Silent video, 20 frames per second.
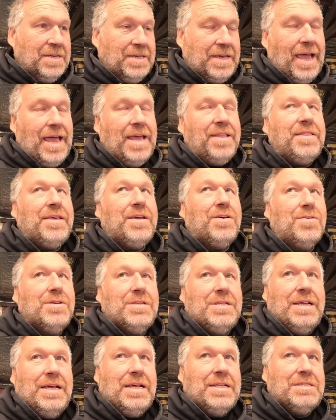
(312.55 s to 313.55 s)
getting
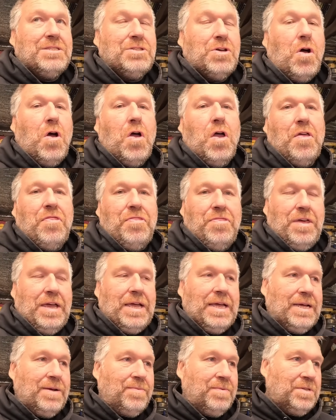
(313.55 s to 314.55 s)
the entire
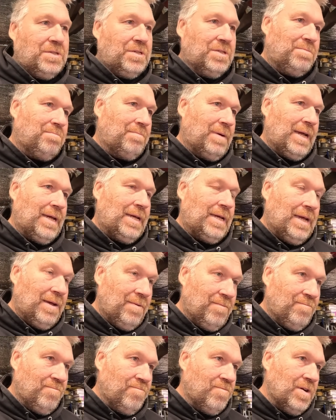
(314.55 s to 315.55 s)
thing would just make
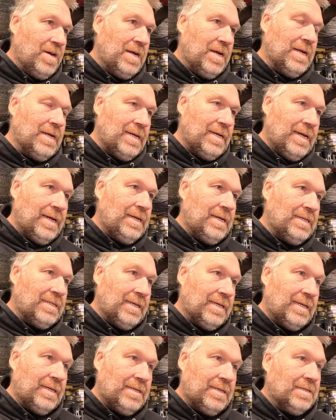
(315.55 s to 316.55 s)
it really
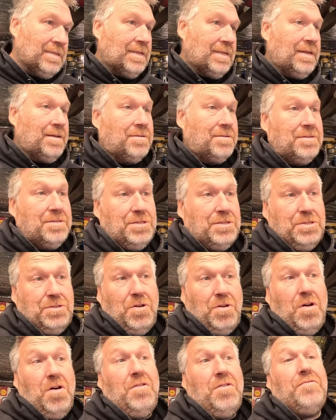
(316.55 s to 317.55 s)
easy, because then I could
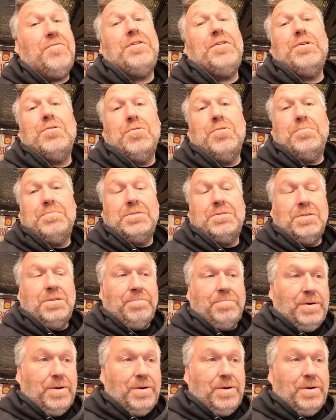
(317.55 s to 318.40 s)
just offer it up to the